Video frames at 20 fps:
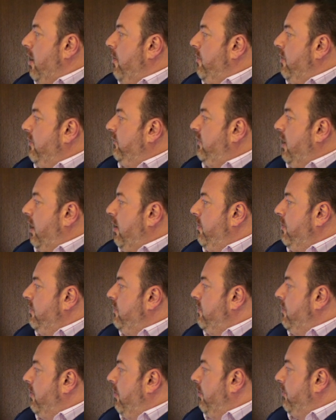Mount
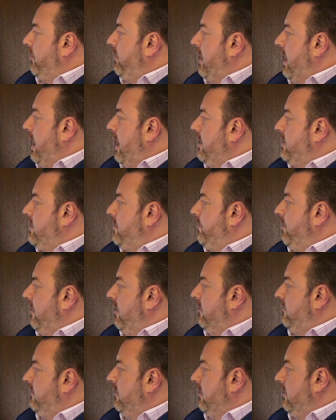Albert North,
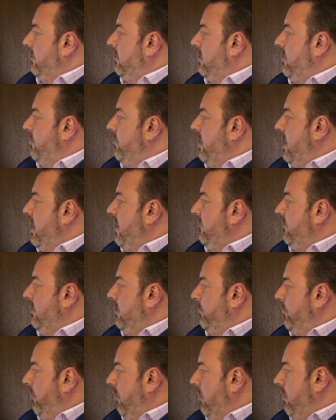Ashburton,
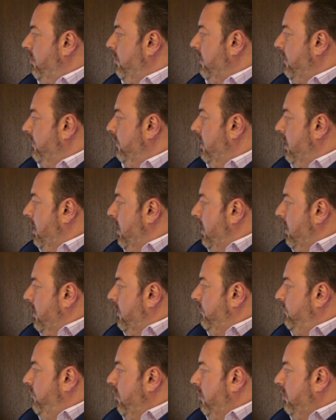Glenmaverley, Balwyn,
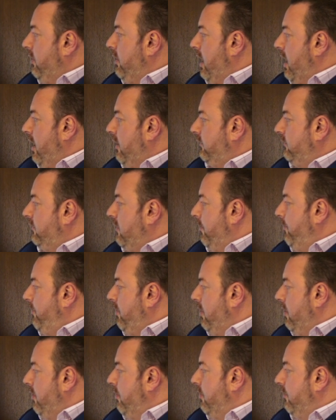Doncaster,
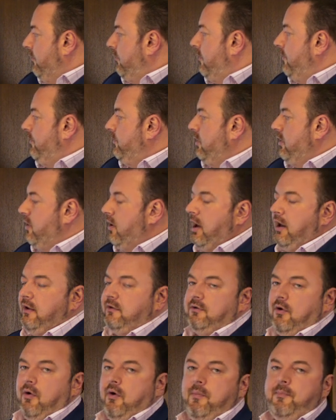Burwood. You know,
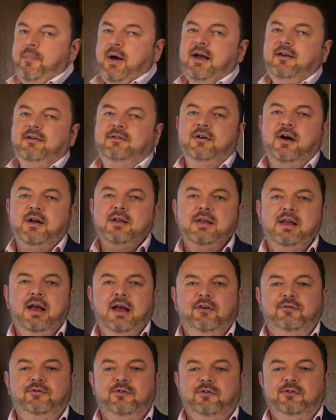it's all Bayside in the
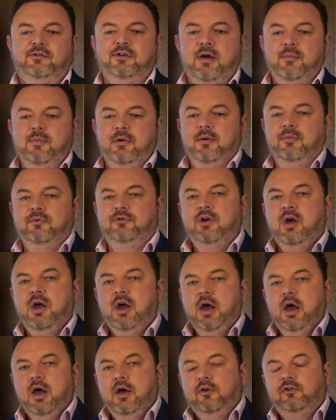eastern suburbs.
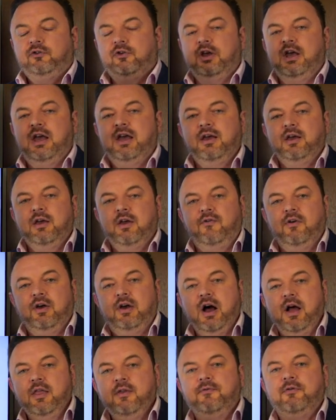So you can, if you
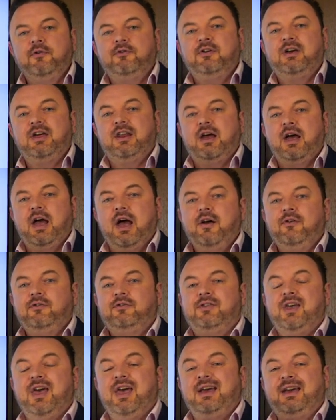can't afford to get a
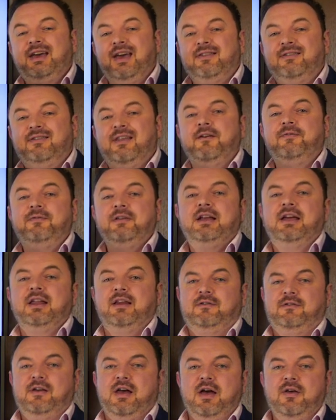house there, definitely get
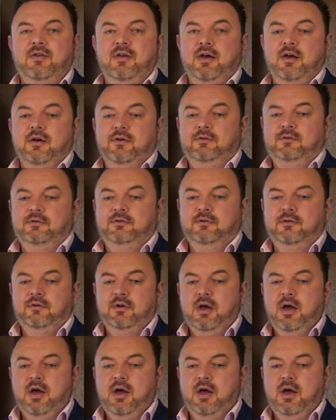a townhouse.